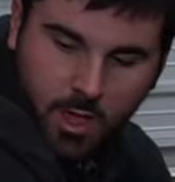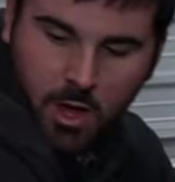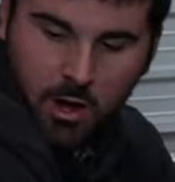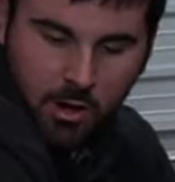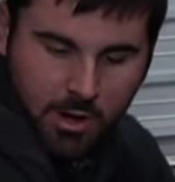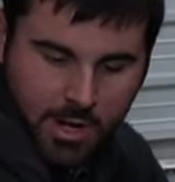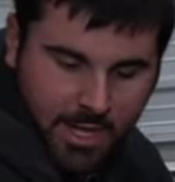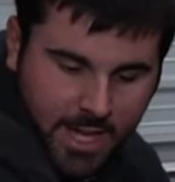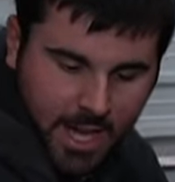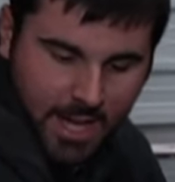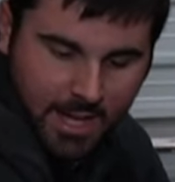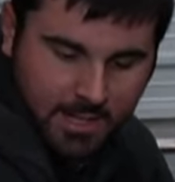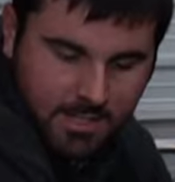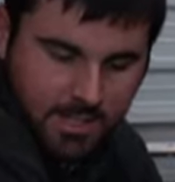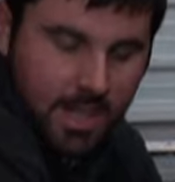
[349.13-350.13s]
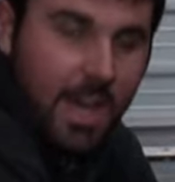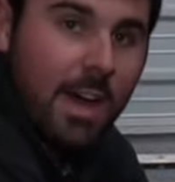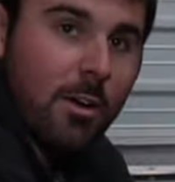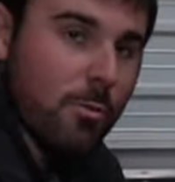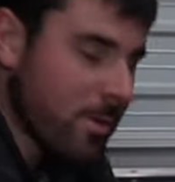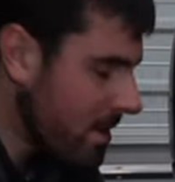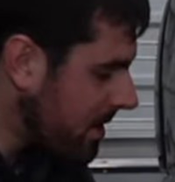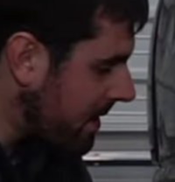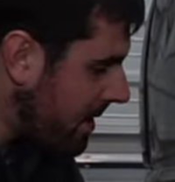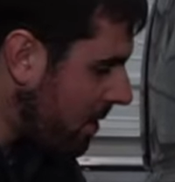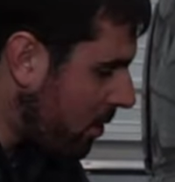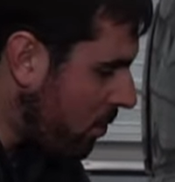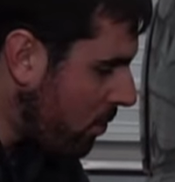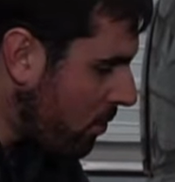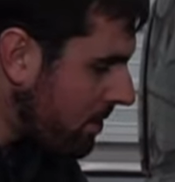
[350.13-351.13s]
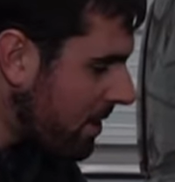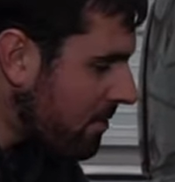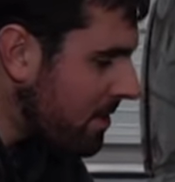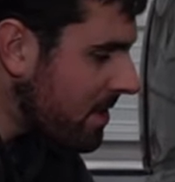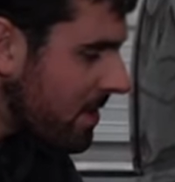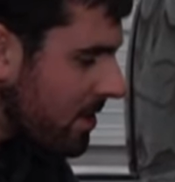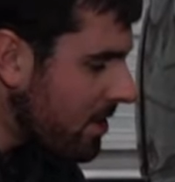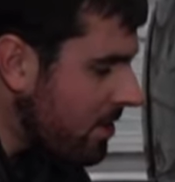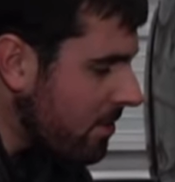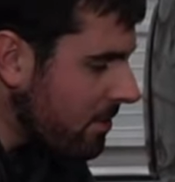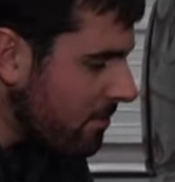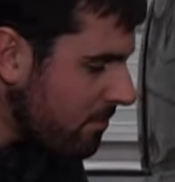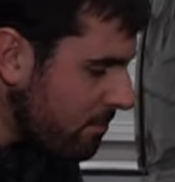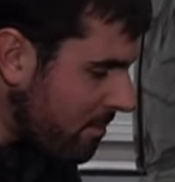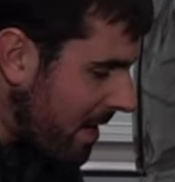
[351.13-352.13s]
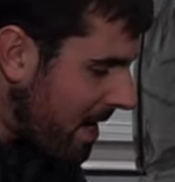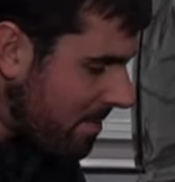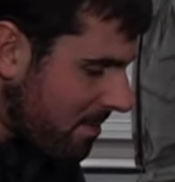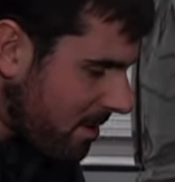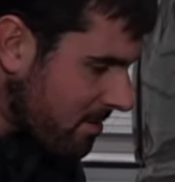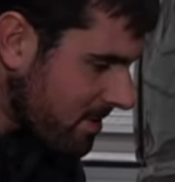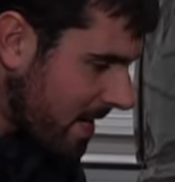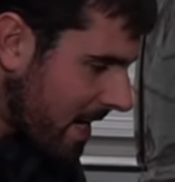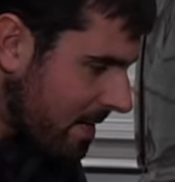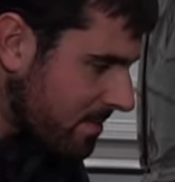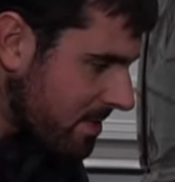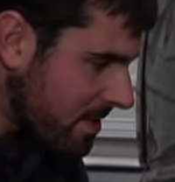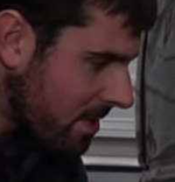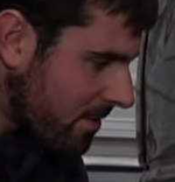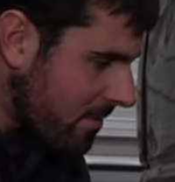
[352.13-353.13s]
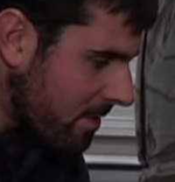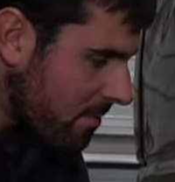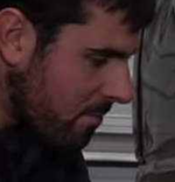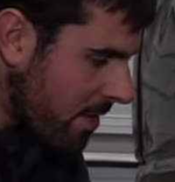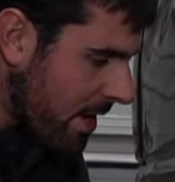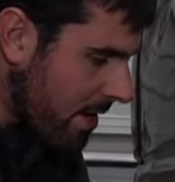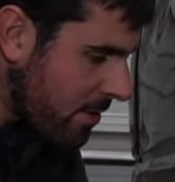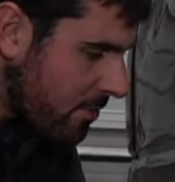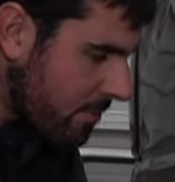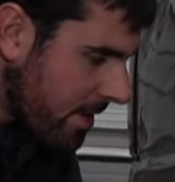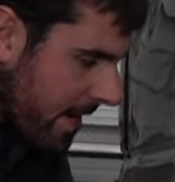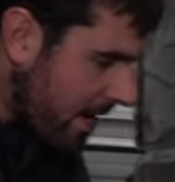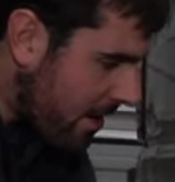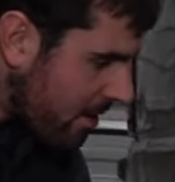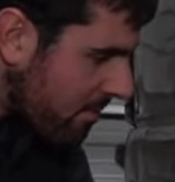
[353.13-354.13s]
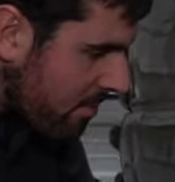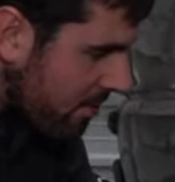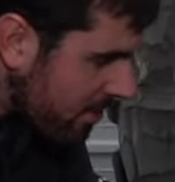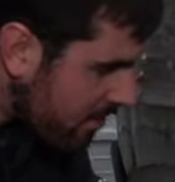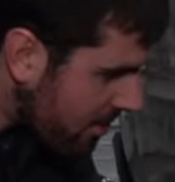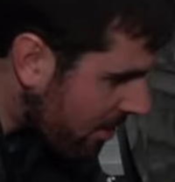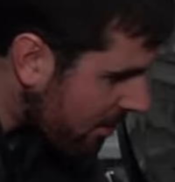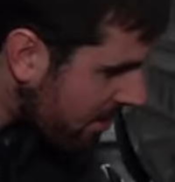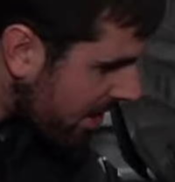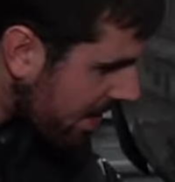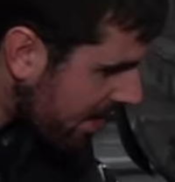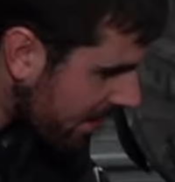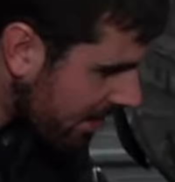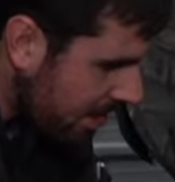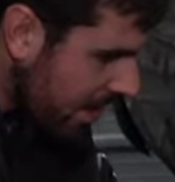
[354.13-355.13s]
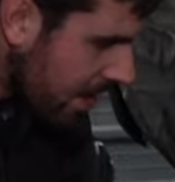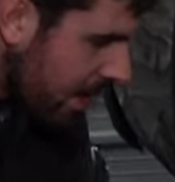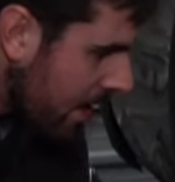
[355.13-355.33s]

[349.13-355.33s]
Alrighty guys, out with the old and with the new. Papa's got himself a brand new caliper and rotor here.